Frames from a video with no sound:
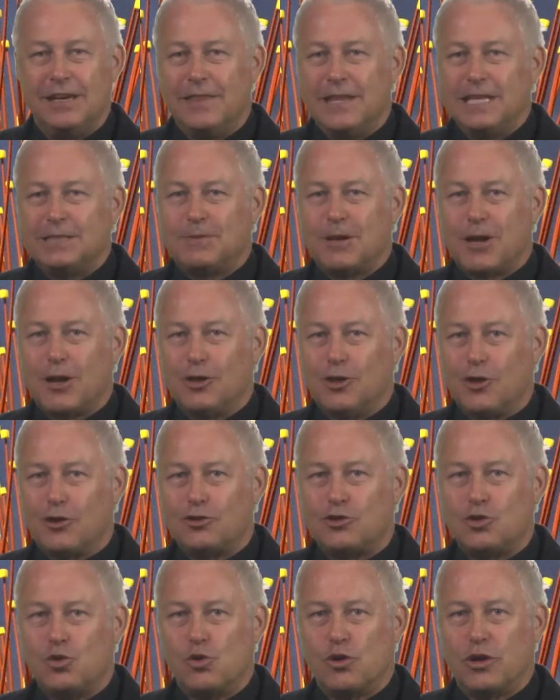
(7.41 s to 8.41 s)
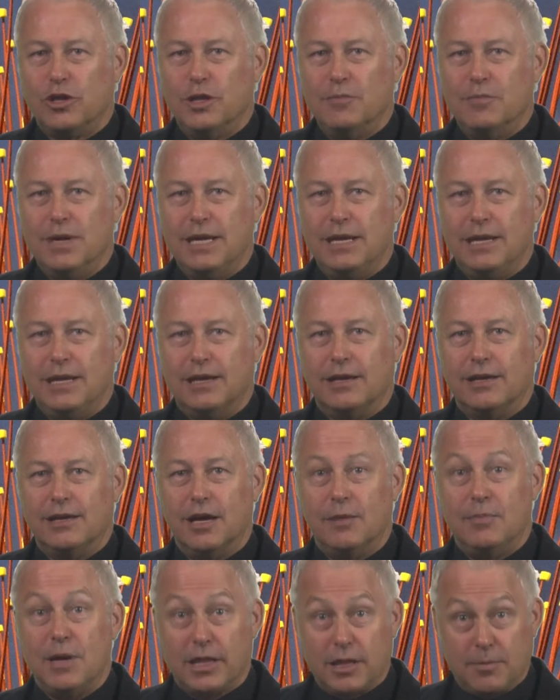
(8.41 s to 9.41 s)
There's been a lot of talk in the media
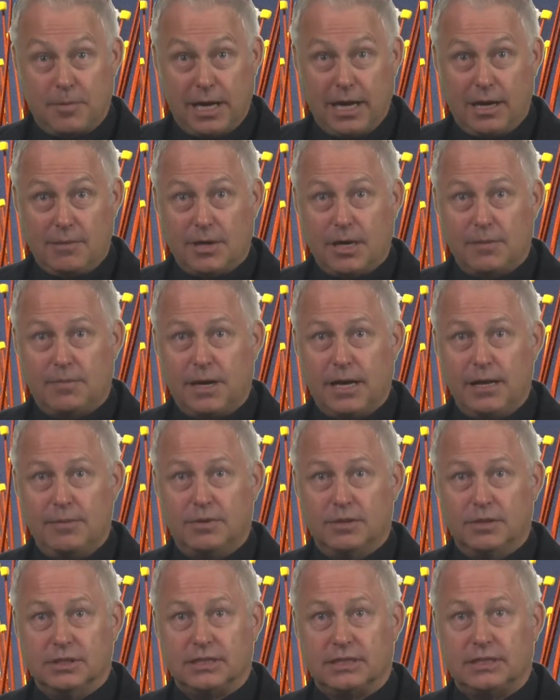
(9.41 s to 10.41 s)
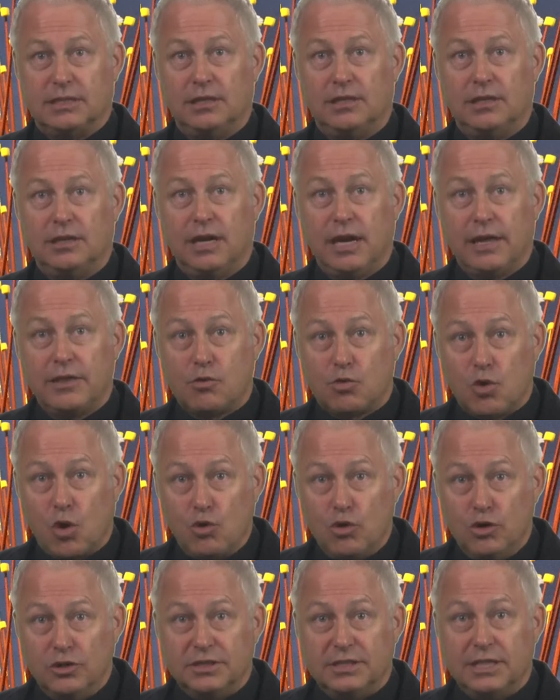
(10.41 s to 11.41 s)
about the Panama Papers and the
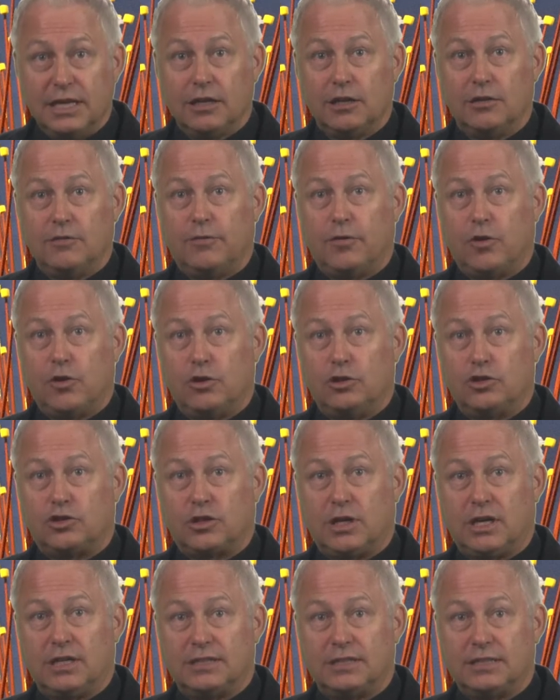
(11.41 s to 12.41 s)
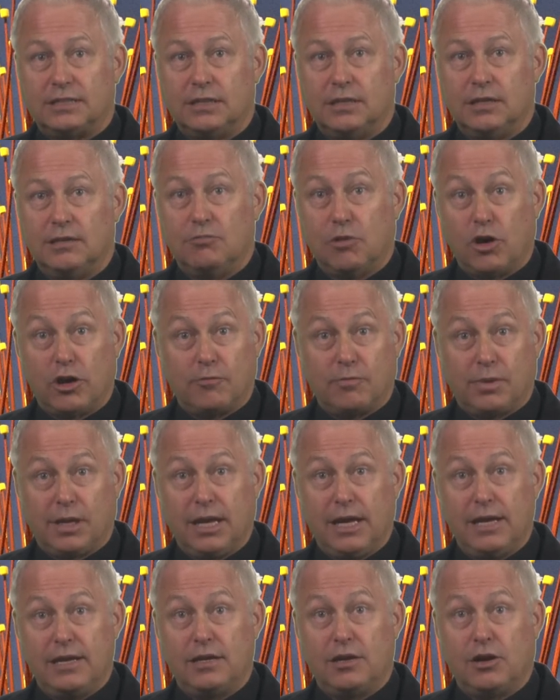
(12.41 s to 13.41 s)
role New Zealand foreign trusts might have
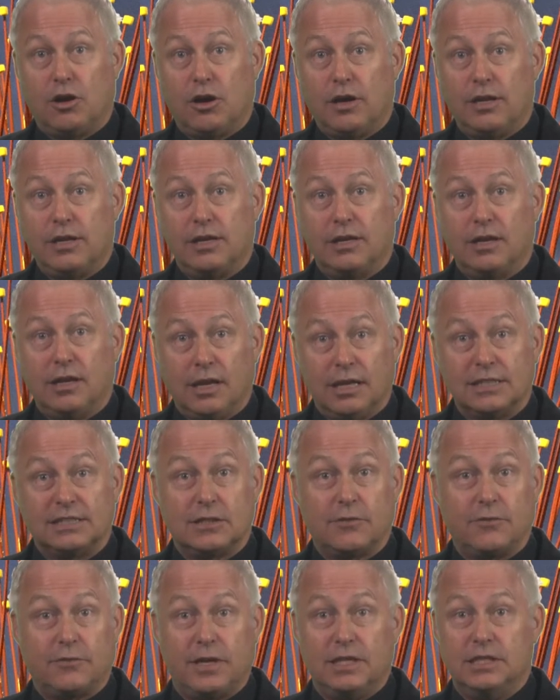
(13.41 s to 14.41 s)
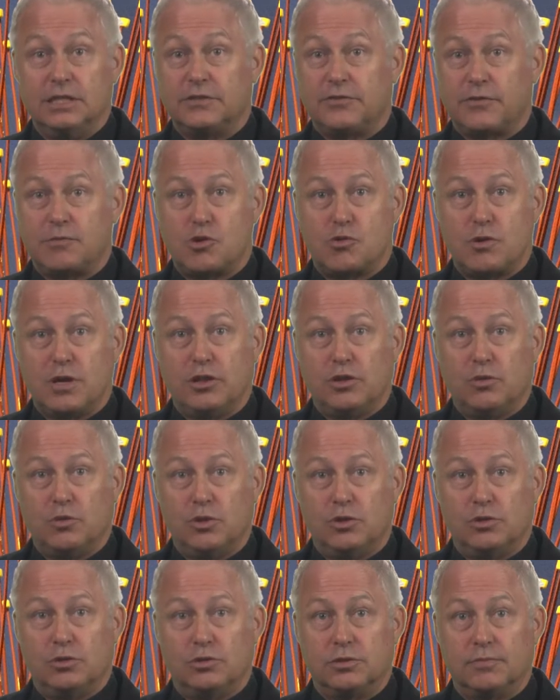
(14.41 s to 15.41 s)
played in hiding illicit funds from around the
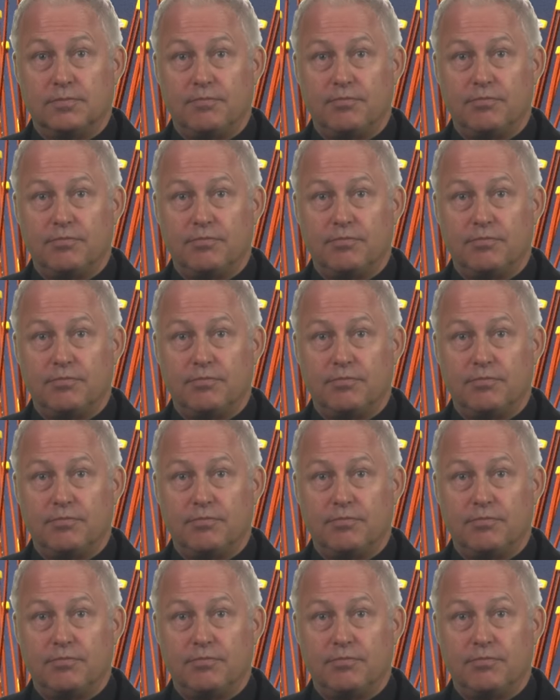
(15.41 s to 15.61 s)
world.